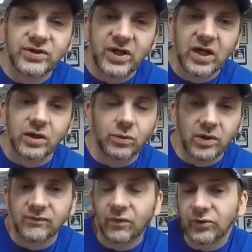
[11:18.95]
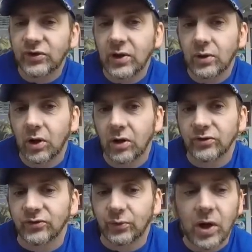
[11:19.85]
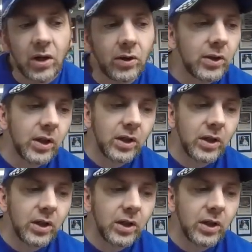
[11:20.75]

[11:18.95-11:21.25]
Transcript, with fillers: second 24 scale cars as well.